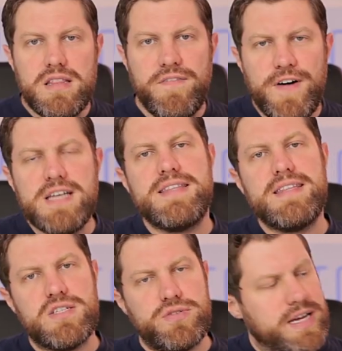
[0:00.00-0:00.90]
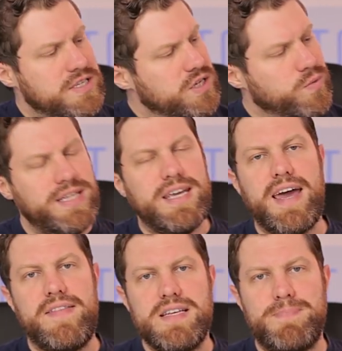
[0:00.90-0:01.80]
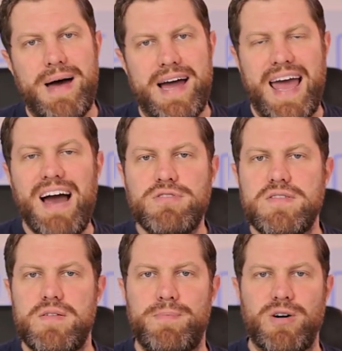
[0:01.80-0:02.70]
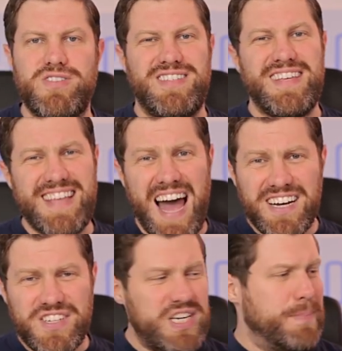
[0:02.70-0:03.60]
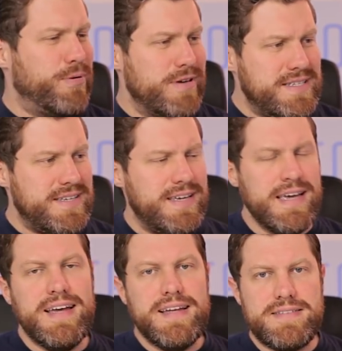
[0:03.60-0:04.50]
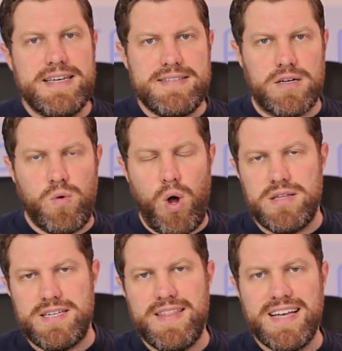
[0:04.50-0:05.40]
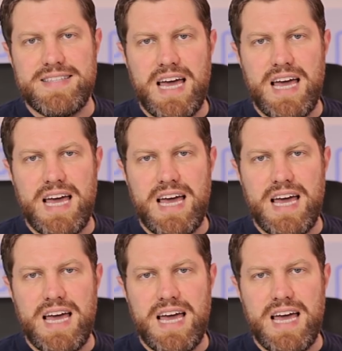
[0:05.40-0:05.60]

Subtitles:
The first thing that strikes you when you get this bag out of the box is it's actually pretty decent quality, and that's the